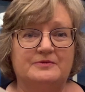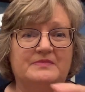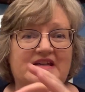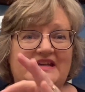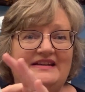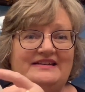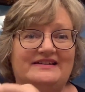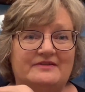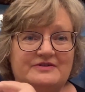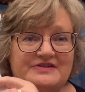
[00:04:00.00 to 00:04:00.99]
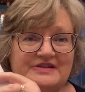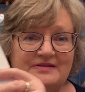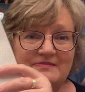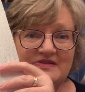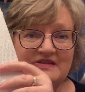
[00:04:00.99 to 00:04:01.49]
me, it never
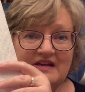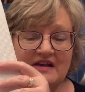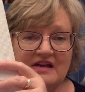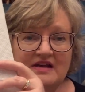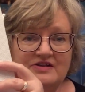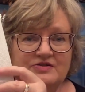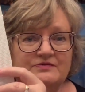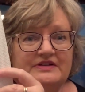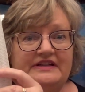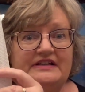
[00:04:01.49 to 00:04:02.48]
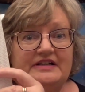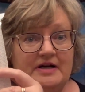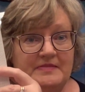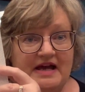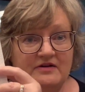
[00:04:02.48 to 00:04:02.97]
seems to really
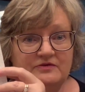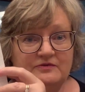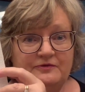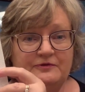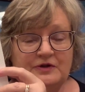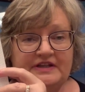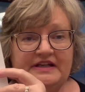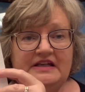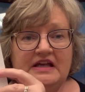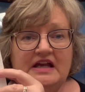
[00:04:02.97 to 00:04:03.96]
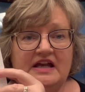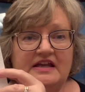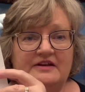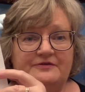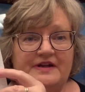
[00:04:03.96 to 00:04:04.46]
come out fully.
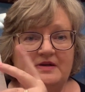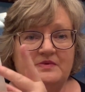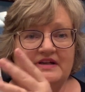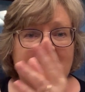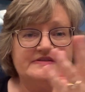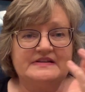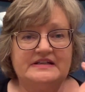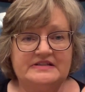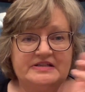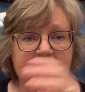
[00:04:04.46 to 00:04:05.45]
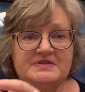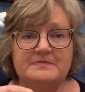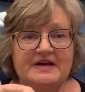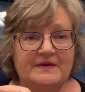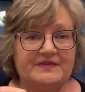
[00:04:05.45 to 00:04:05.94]
If anyone has any tips
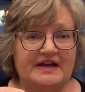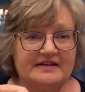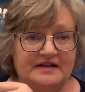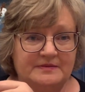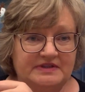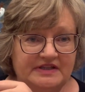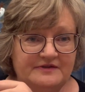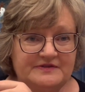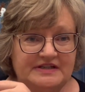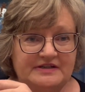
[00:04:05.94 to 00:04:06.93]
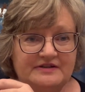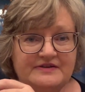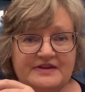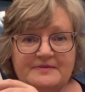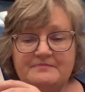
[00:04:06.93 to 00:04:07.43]
about that, I would love to hear
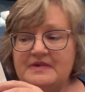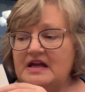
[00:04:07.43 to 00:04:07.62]
them.